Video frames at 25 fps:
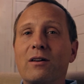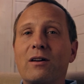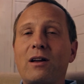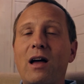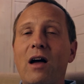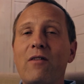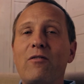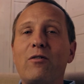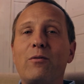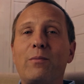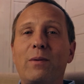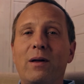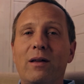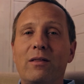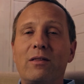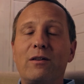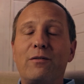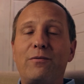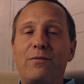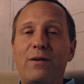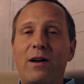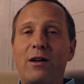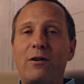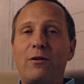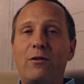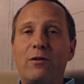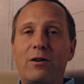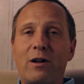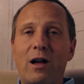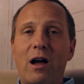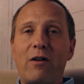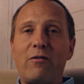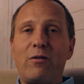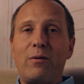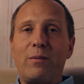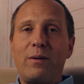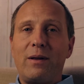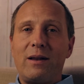government, the federal
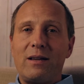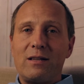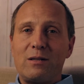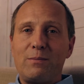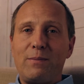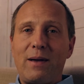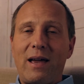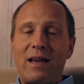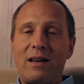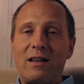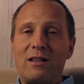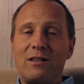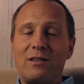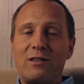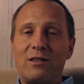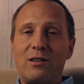government, has made it